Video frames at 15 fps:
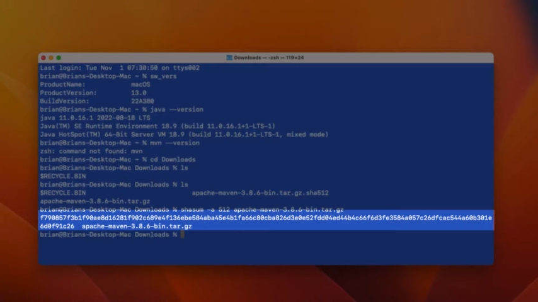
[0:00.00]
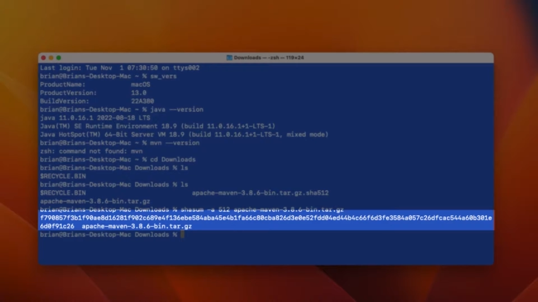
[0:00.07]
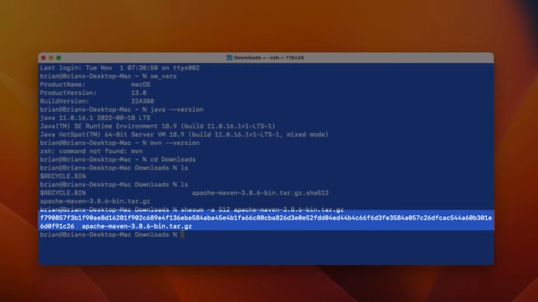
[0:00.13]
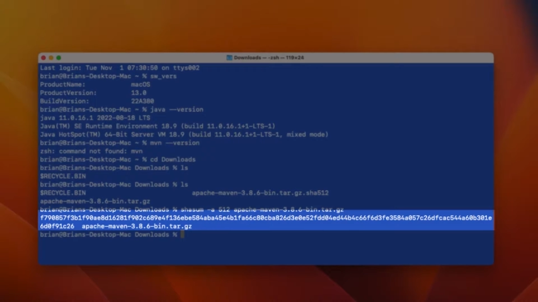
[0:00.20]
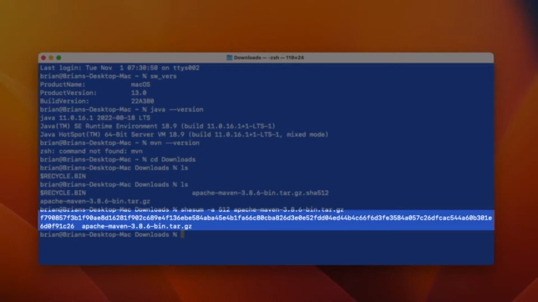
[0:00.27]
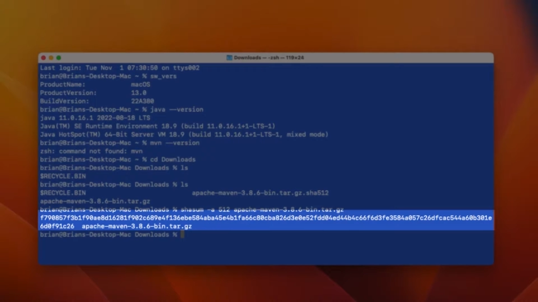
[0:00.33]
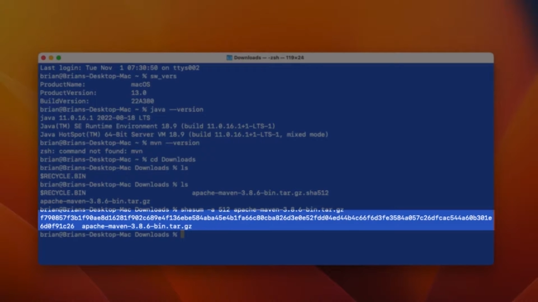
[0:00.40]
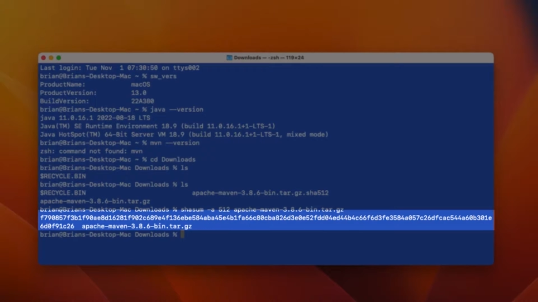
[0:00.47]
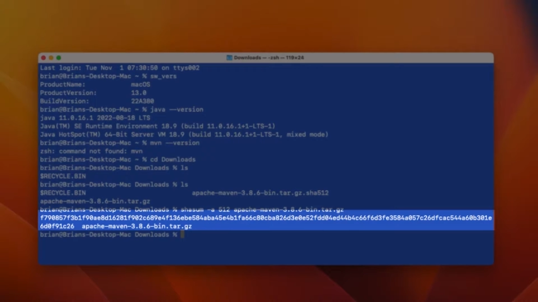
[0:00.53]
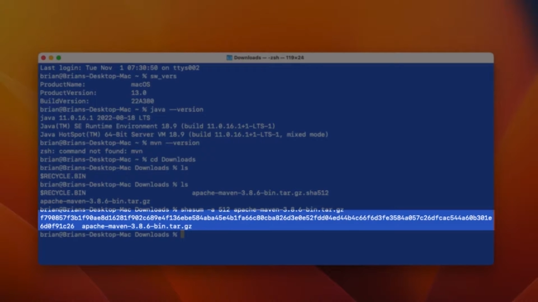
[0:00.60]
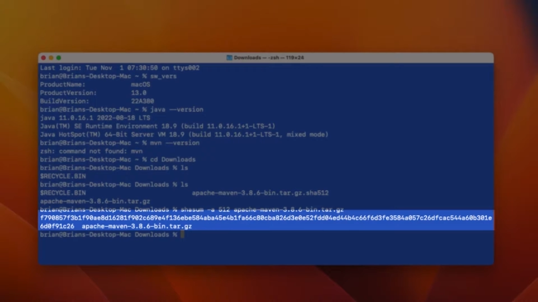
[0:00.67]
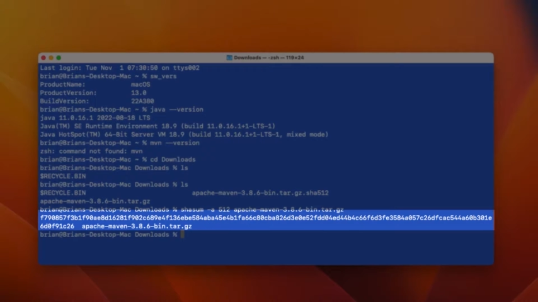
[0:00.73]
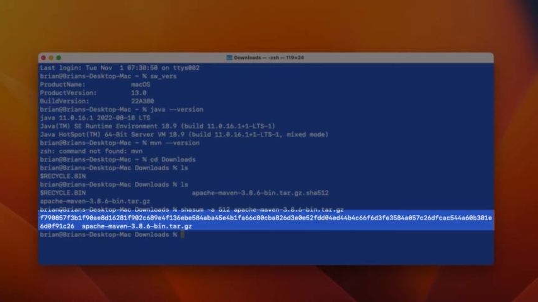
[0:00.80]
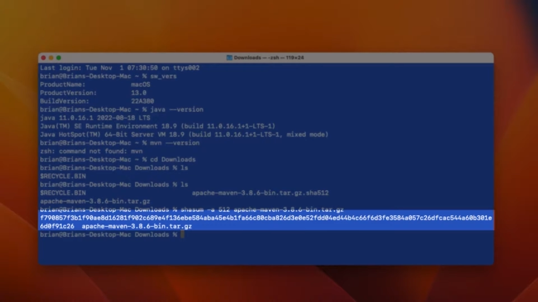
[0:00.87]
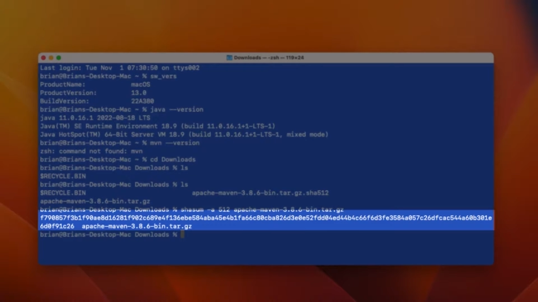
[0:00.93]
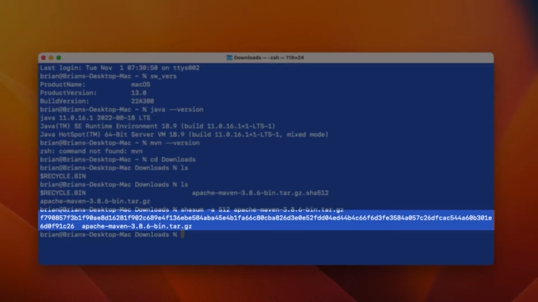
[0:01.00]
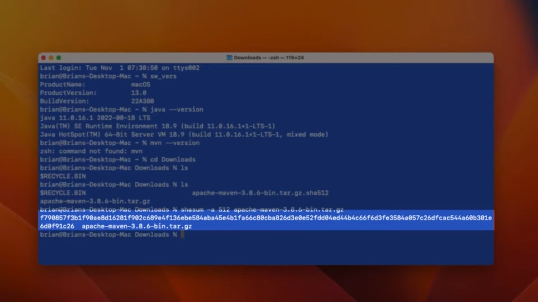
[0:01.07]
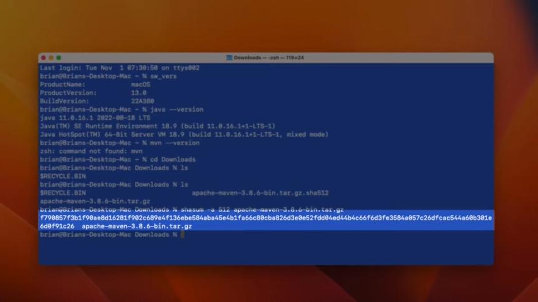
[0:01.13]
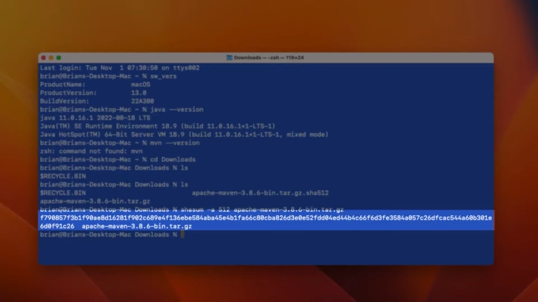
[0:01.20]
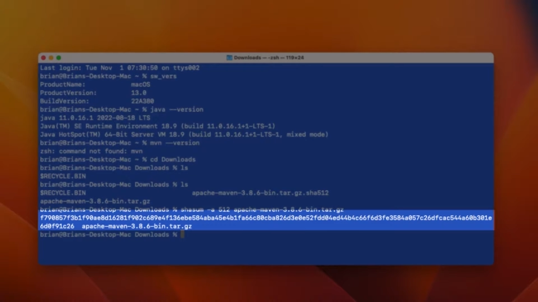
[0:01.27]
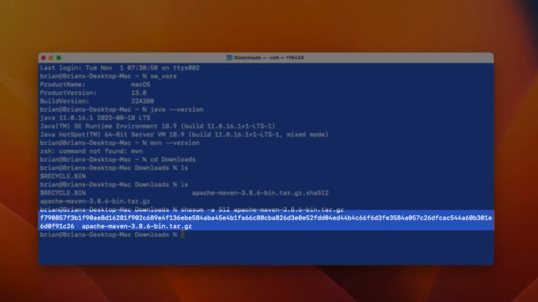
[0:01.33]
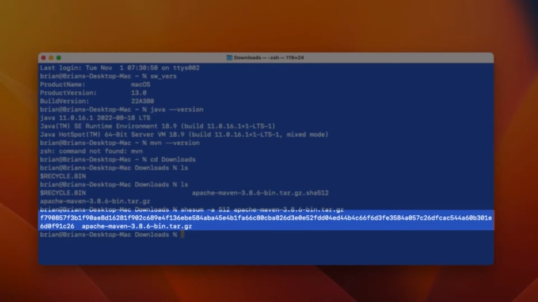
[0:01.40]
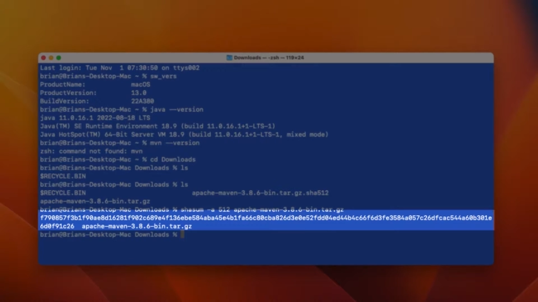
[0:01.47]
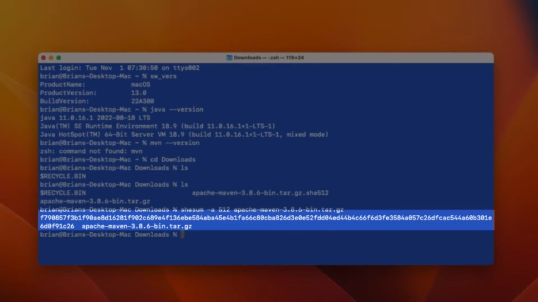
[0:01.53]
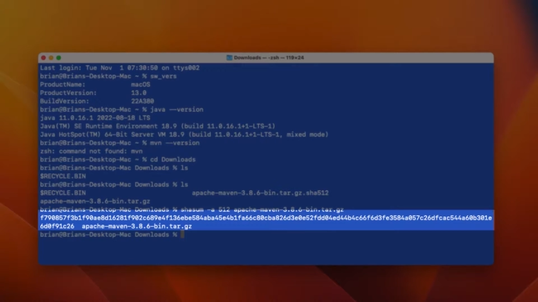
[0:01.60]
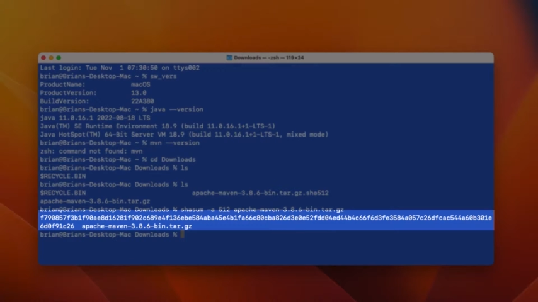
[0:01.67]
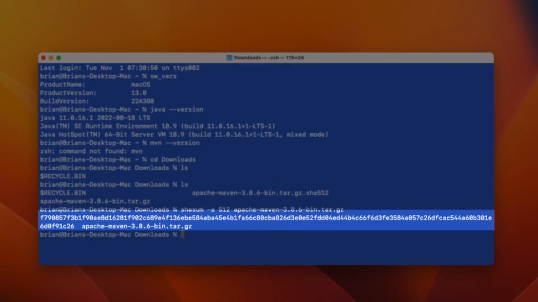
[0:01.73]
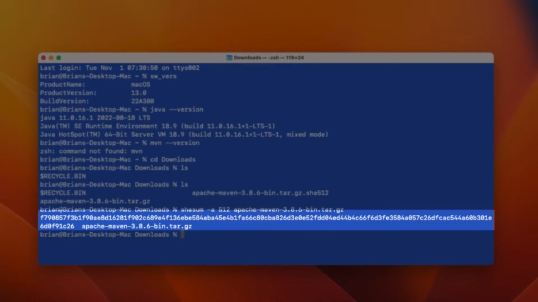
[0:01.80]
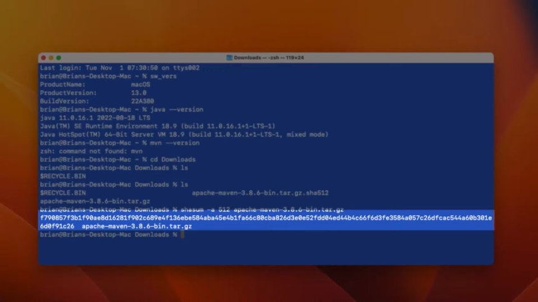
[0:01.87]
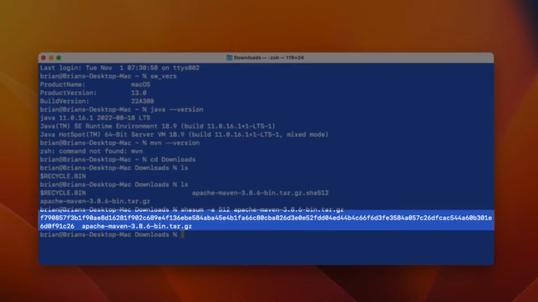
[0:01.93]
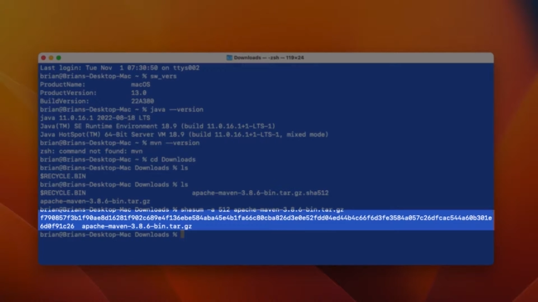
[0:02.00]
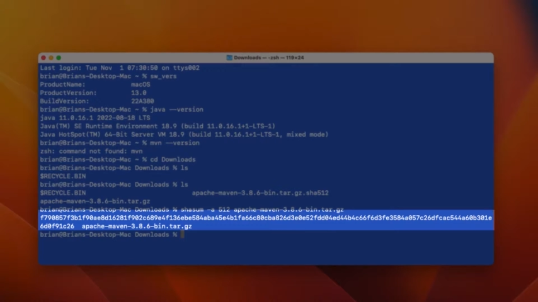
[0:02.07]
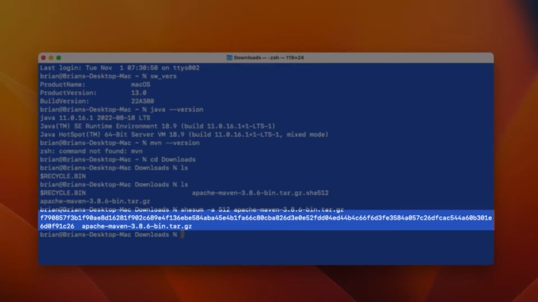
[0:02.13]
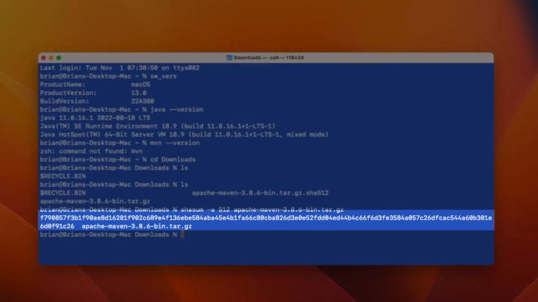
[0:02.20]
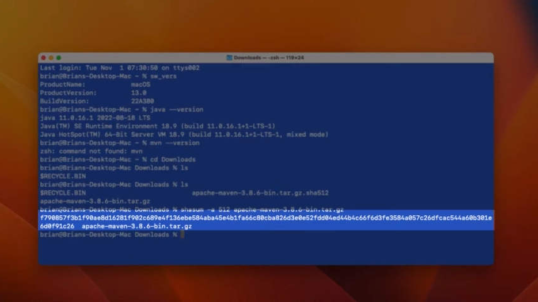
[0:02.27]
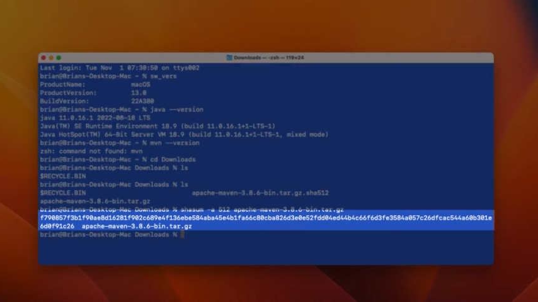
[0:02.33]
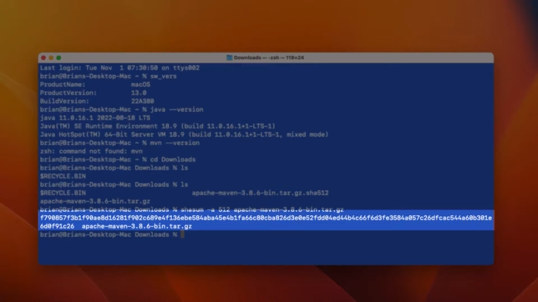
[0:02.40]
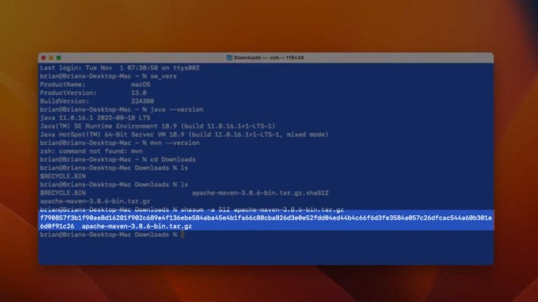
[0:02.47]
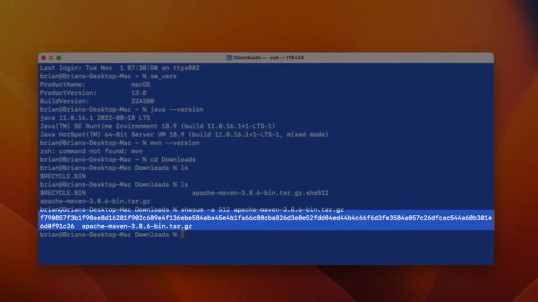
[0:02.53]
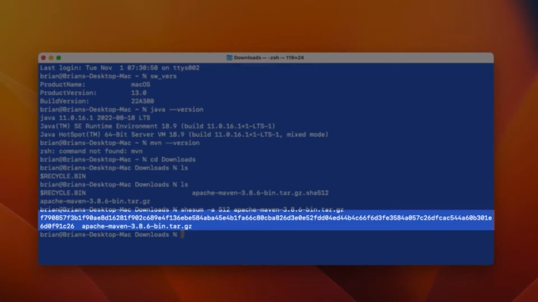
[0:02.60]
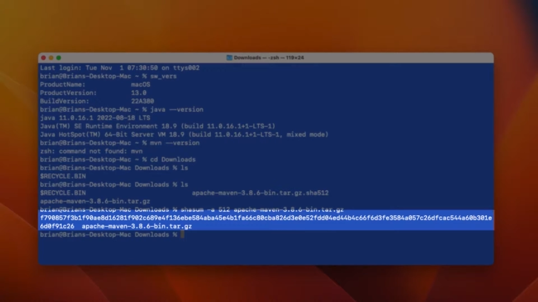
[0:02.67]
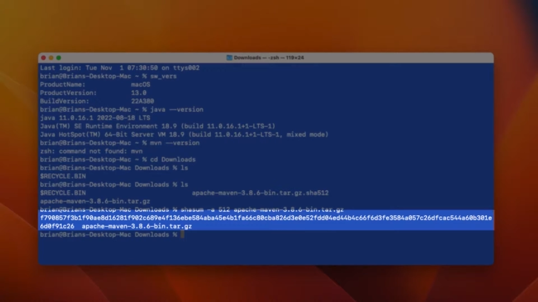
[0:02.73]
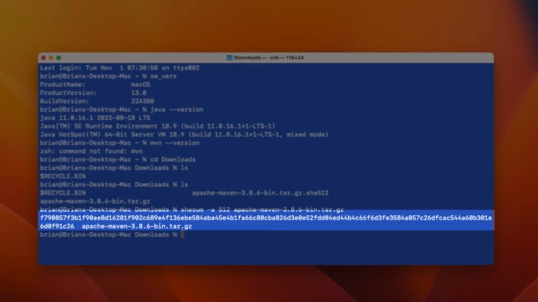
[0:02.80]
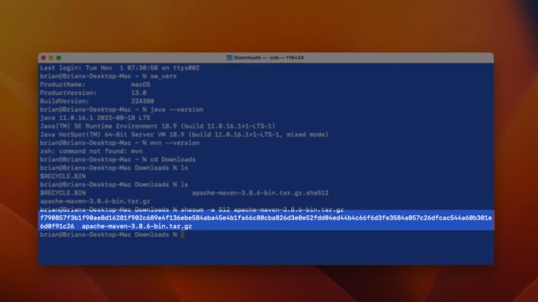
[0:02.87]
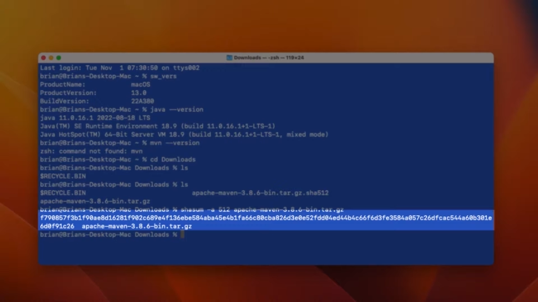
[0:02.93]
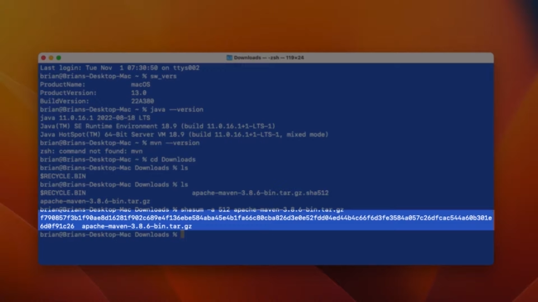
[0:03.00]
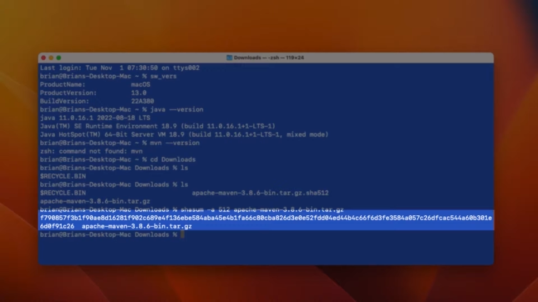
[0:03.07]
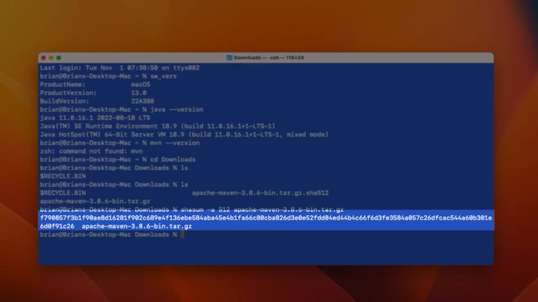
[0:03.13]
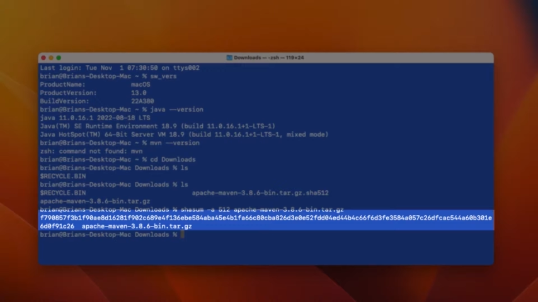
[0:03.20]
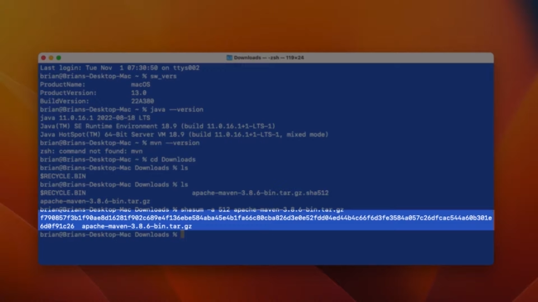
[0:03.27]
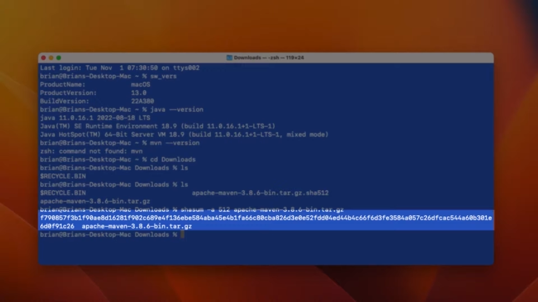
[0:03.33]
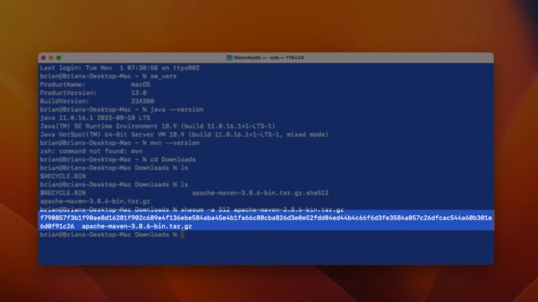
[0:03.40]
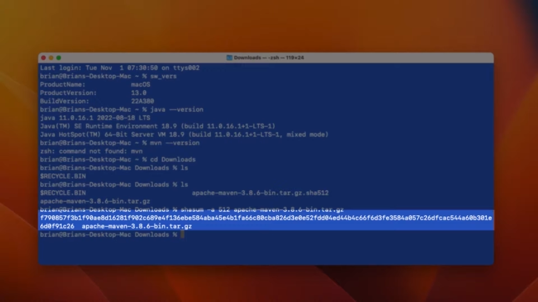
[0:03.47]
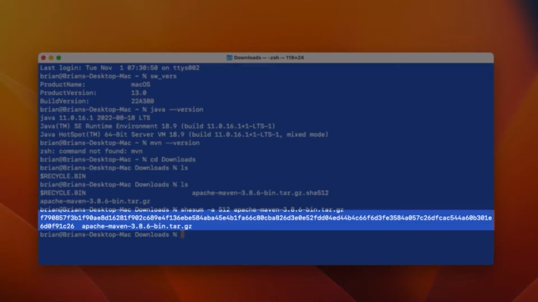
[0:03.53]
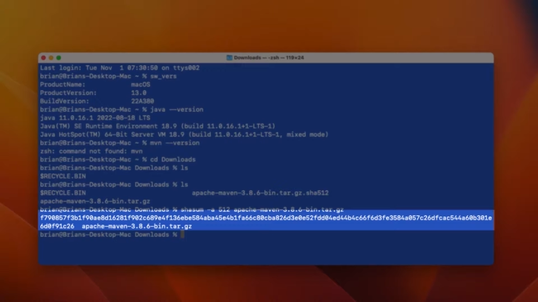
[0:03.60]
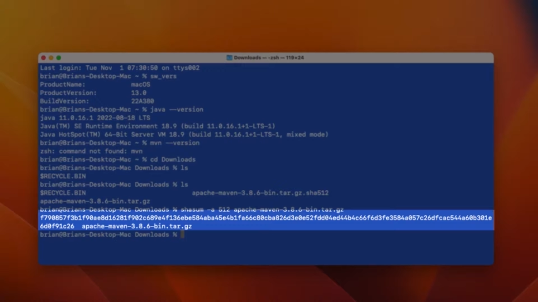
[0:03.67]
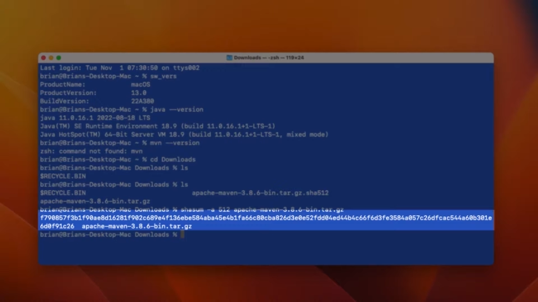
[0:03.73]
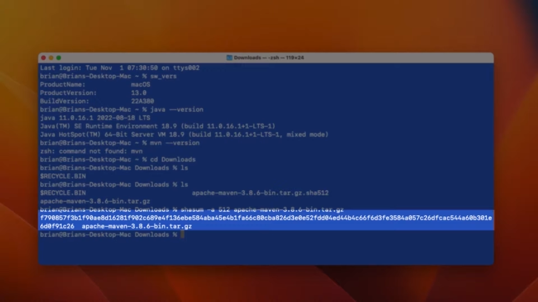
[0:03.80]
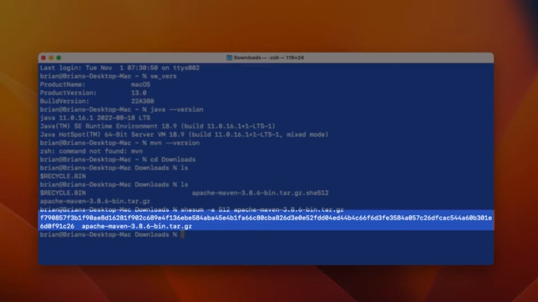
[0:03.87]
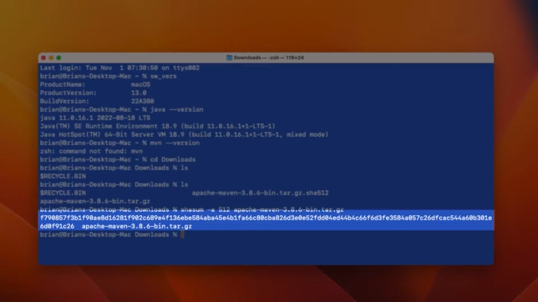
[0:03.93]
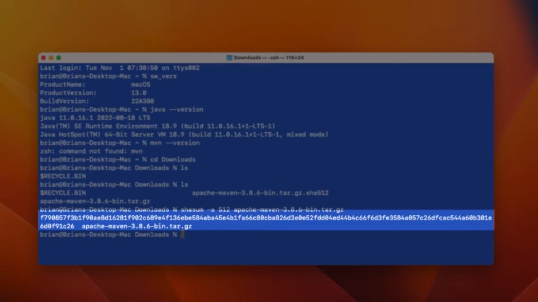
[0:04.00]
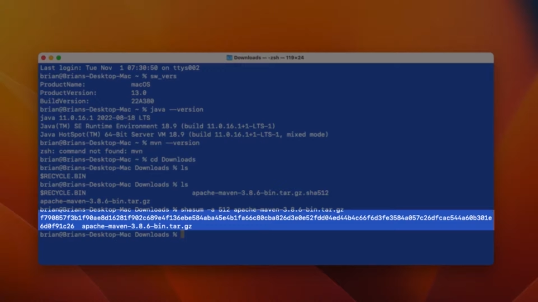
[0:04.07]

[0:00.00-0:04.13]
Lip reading: Nobody's mouth can be seen.